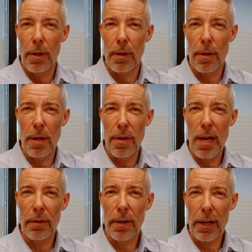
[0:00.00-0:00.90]

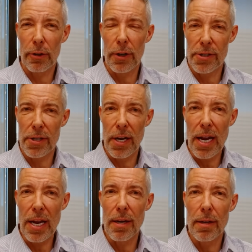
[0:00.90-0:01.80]

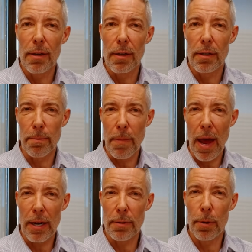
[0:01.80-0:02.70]
electricity
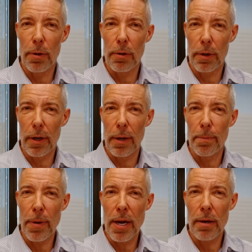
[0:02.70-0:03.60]
demand pull going to
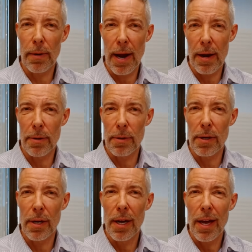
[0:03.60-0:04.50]
be
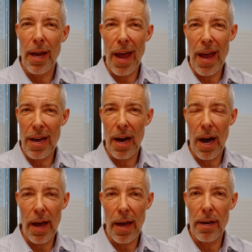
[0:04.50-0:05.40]
around
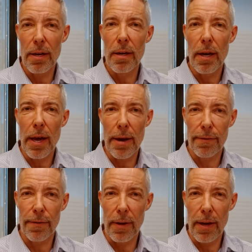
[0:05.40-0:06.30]
AI,
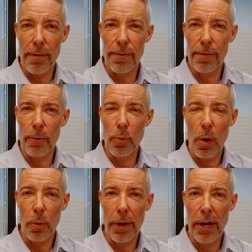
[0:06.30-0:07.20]
if
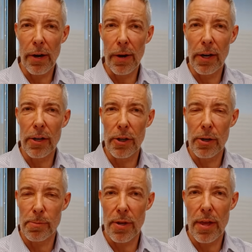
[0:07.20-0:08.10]
what we're hearing in
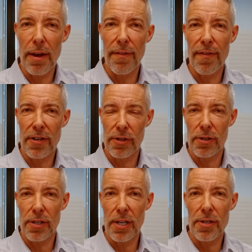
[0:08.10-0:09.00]
terms of the
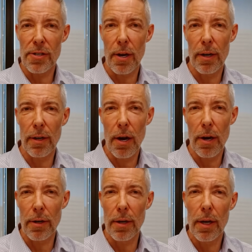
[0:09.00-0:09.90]
efficiencies
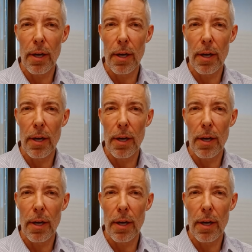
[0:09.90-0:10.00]
on